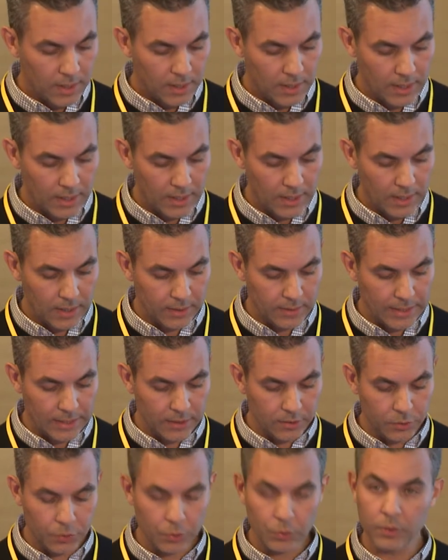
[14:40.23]
that
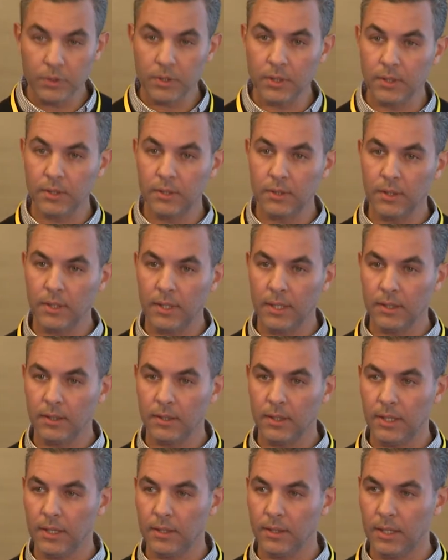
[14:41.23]
is rooted
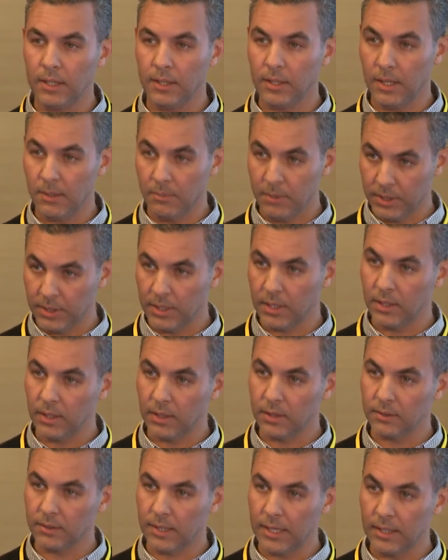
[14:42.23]
in
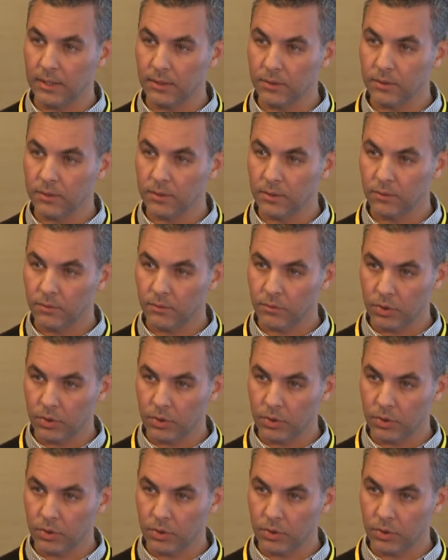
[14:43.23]
material science